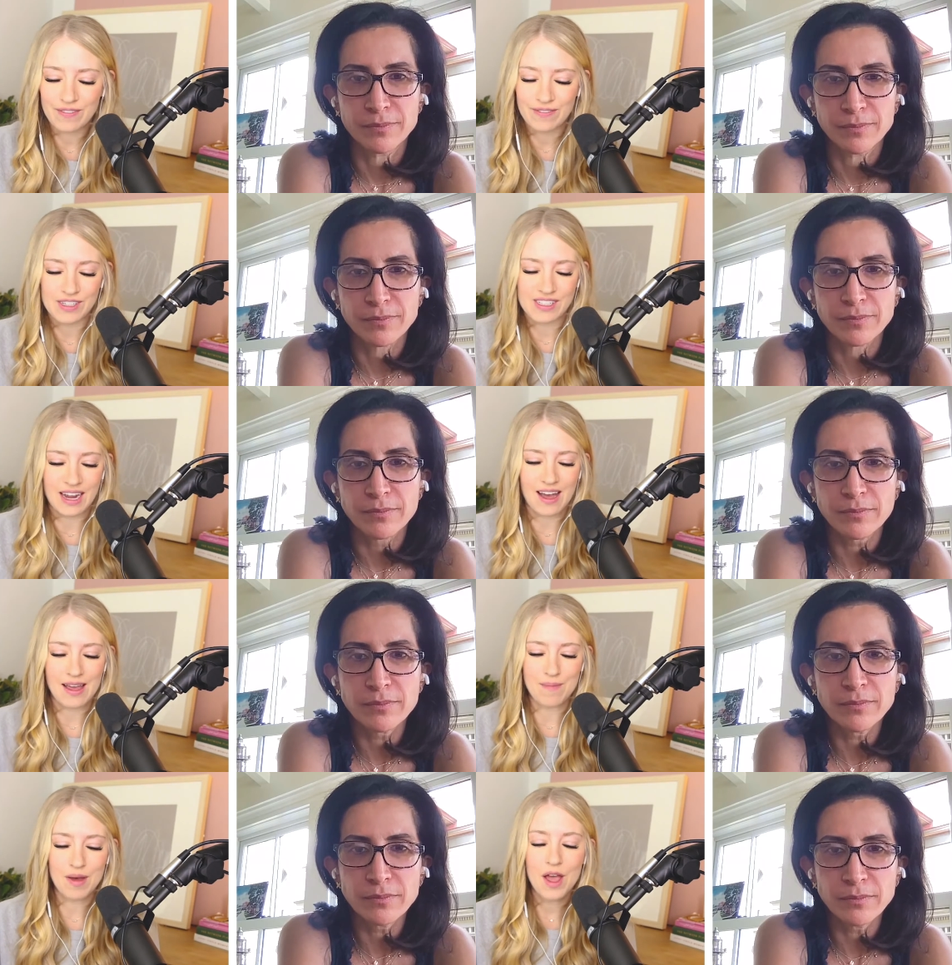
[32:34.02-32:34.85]
Speaker 1: the first
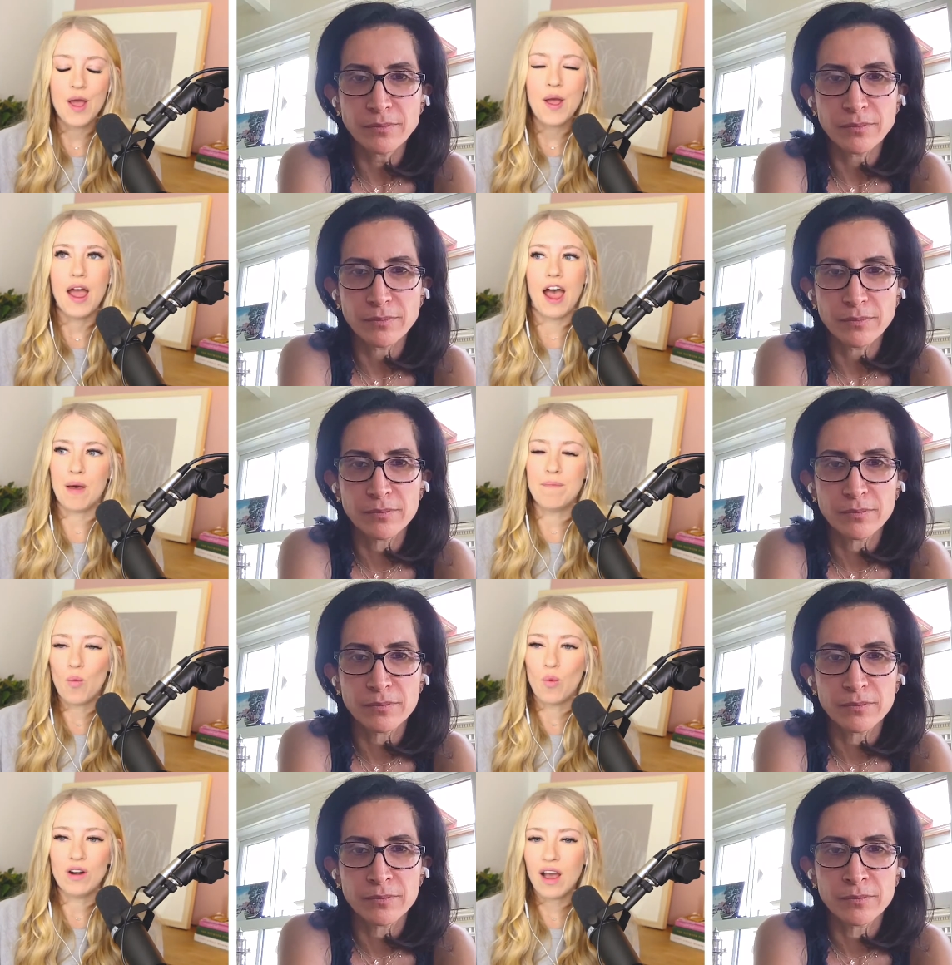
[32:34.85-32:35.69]
time,
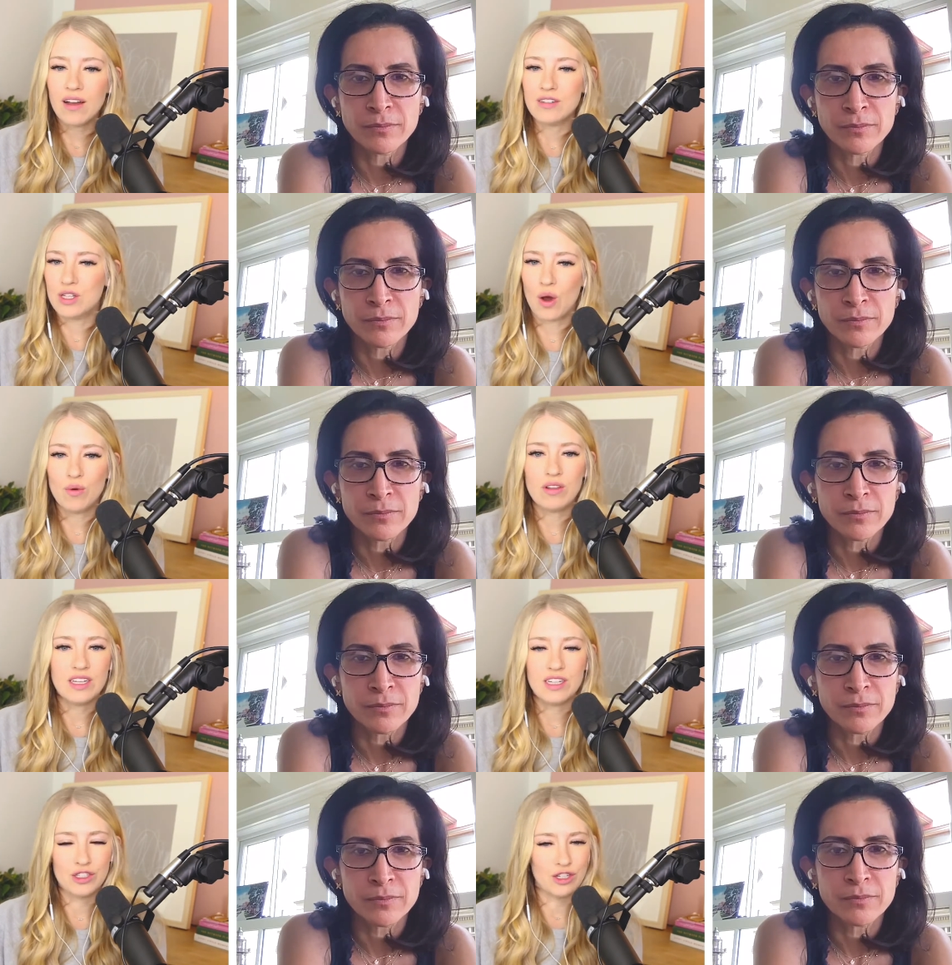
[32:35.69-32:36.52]
but we're not
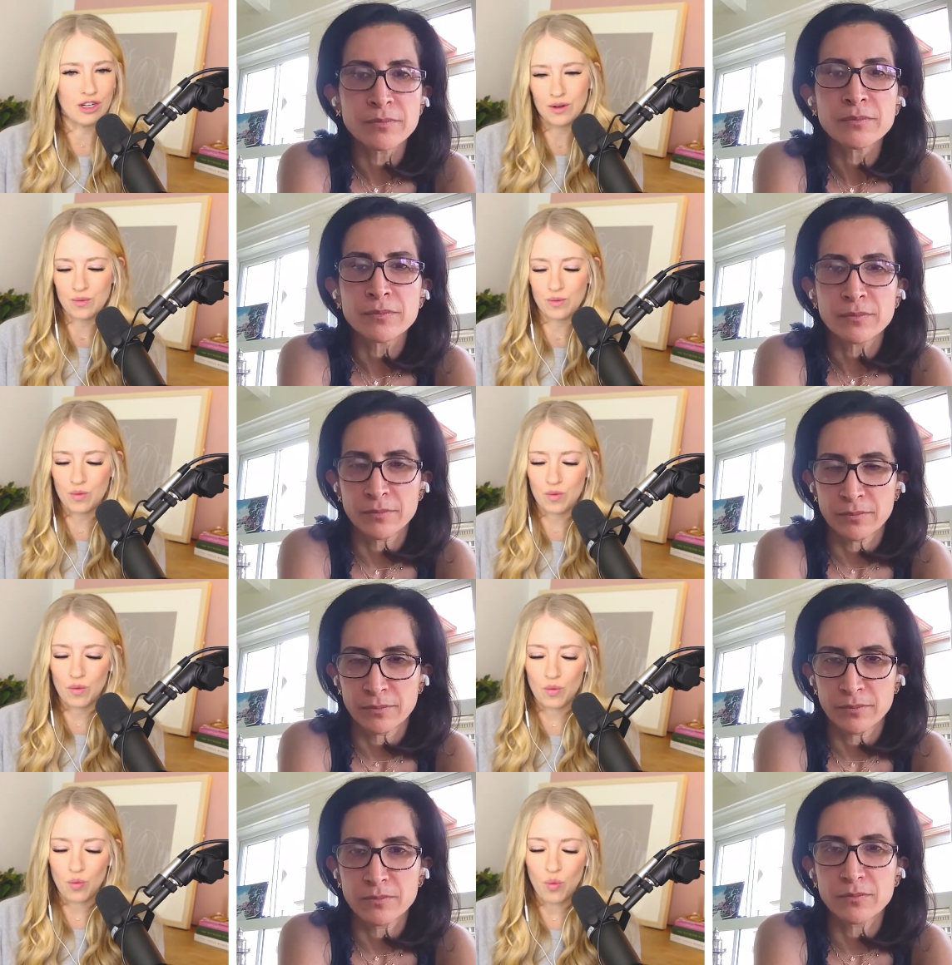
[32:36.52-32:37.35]
totally sure
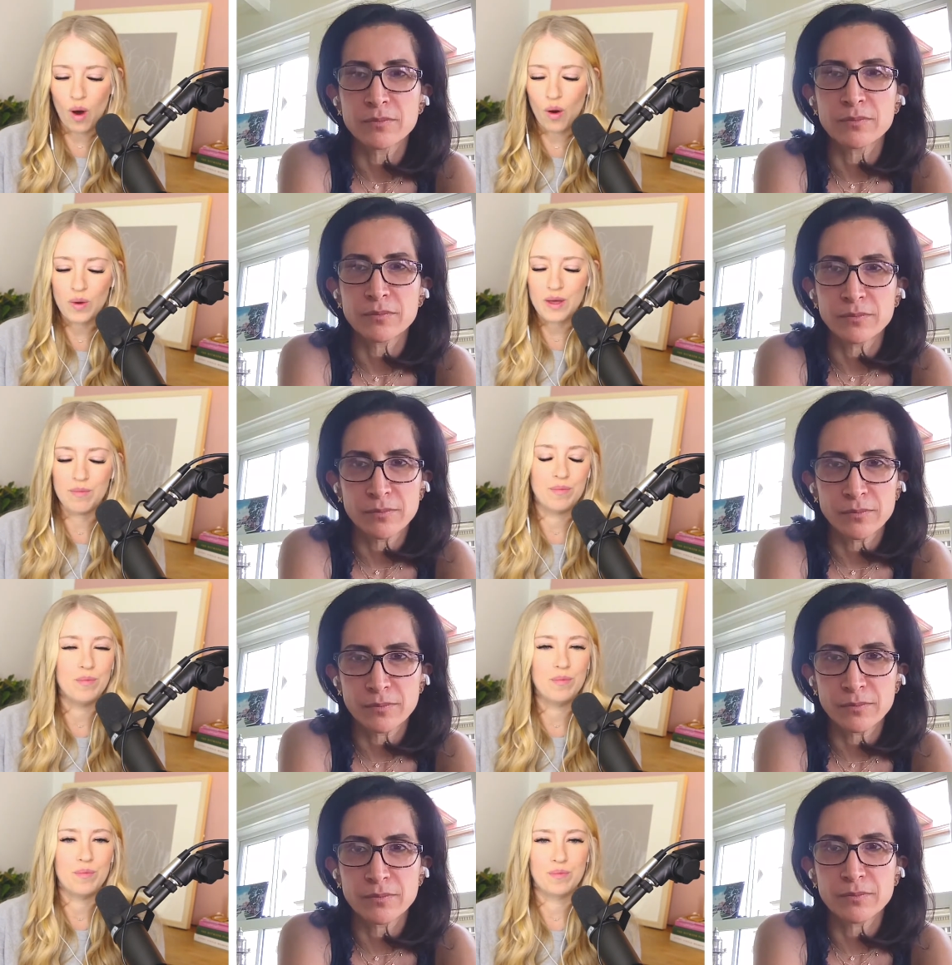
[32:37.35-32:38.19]
what we
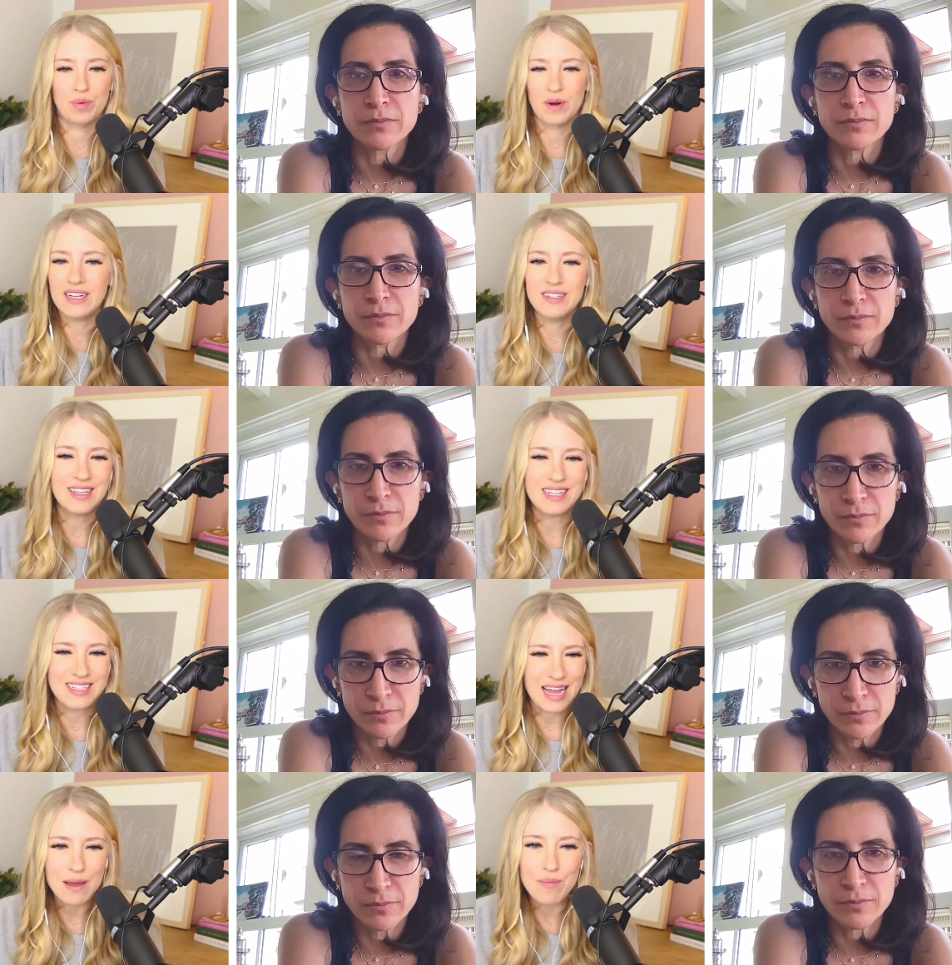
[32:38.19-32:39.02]
bring to
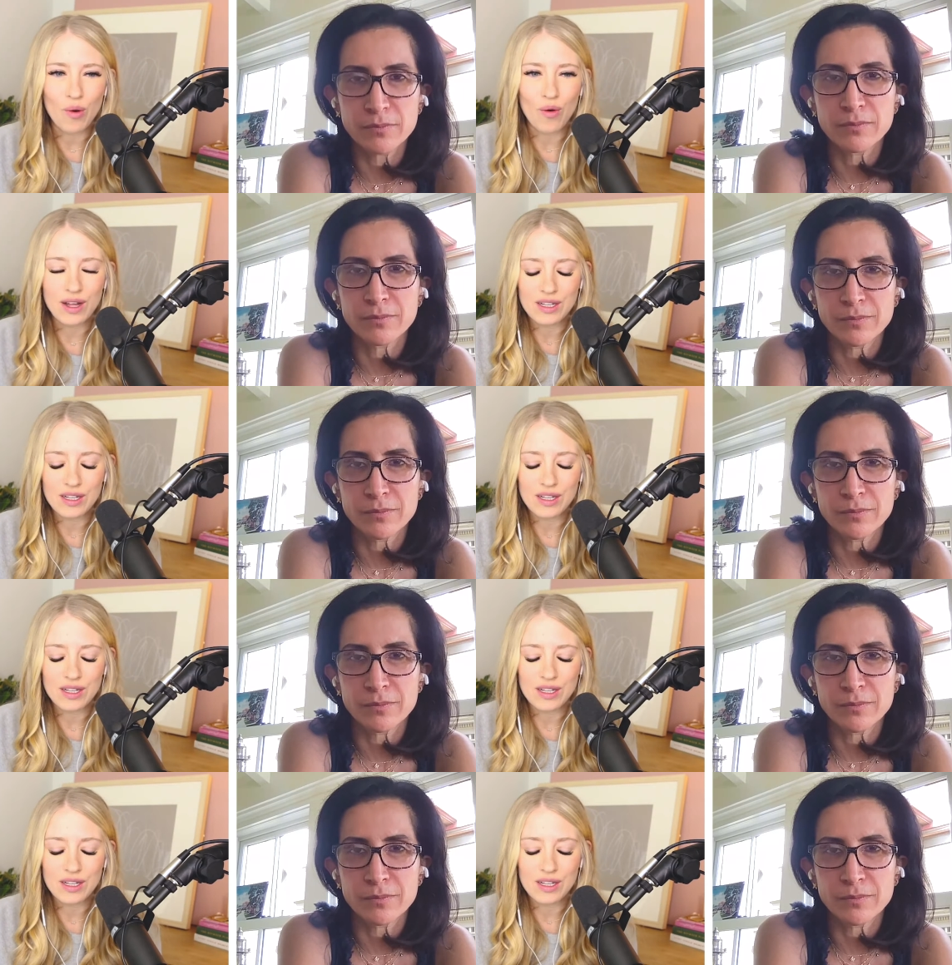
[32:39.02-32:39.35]
the table.